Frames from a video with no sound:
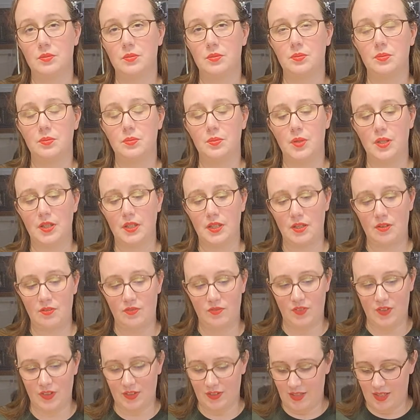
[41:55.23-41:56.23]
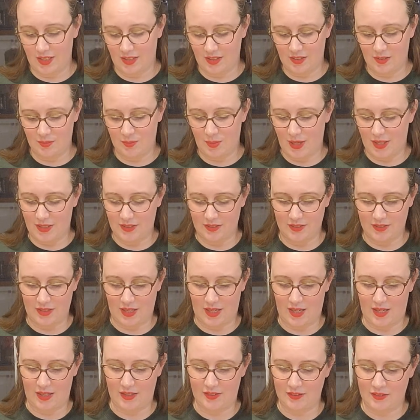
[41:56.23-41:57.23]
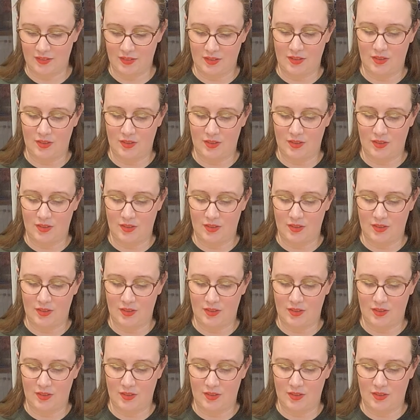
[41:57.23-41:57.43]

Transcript: what they feel like depends on,